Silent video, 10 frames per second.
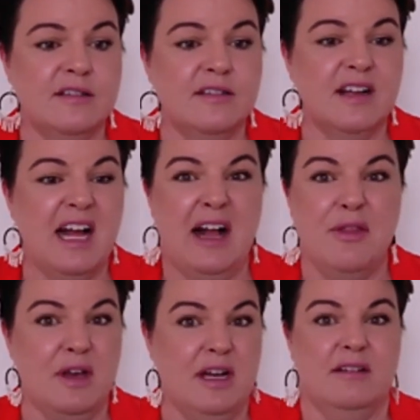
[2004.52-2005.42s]

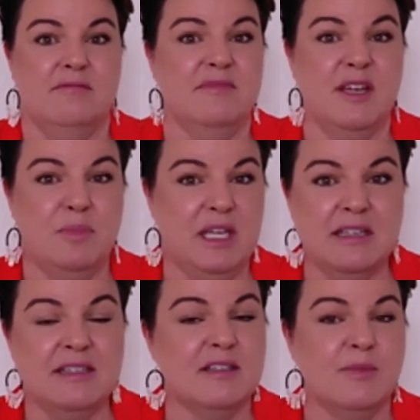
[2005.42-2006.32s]
other
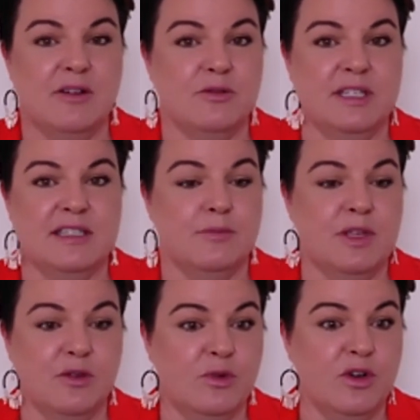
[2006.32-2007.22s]
opinions about autism in
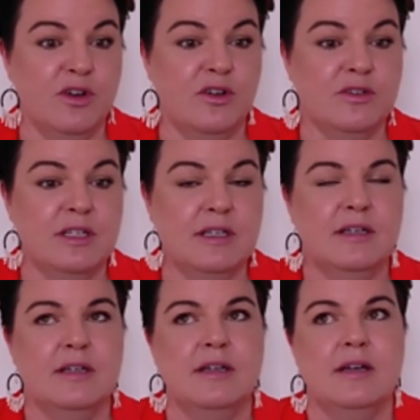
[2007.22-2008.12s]
the world.
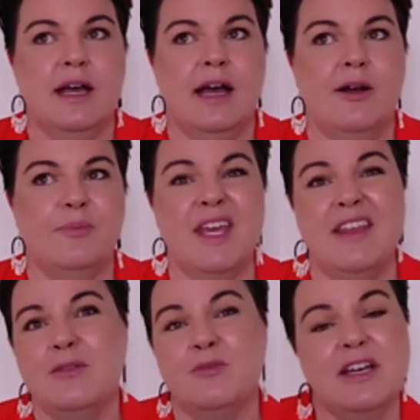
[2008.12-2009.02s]
And
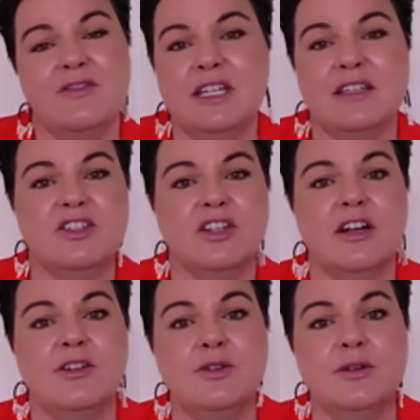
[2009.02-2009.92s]
then we have another
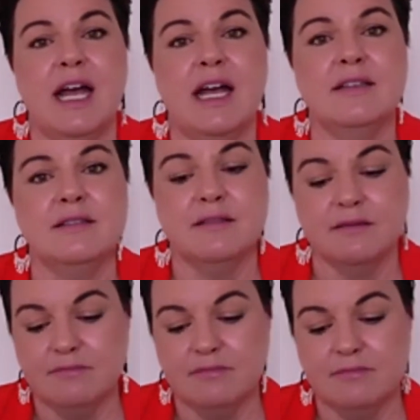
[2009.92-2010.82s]
child who
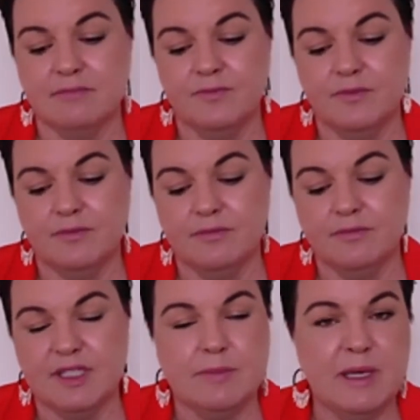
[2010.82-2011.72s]
has
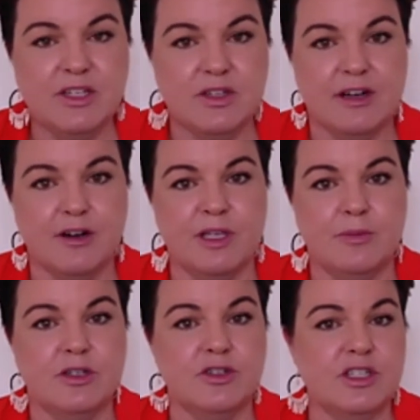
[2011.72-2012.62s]
speech therapy
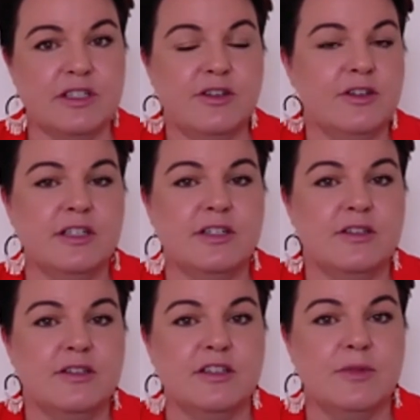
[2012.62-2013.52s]
because she's learning to
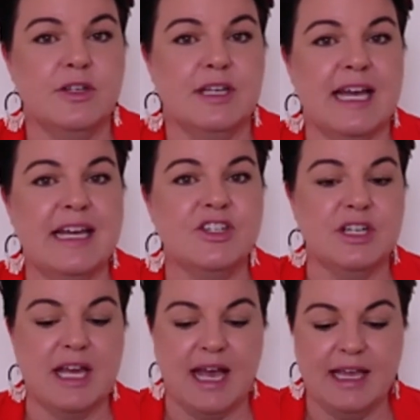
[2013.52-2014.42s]
use a communication
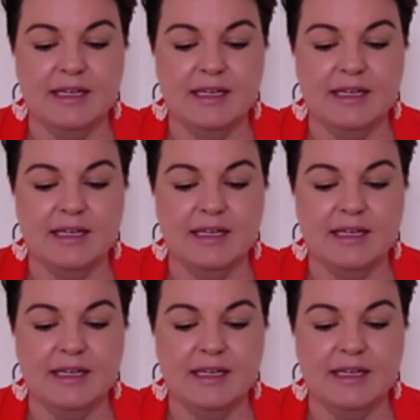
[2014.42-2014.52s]
aid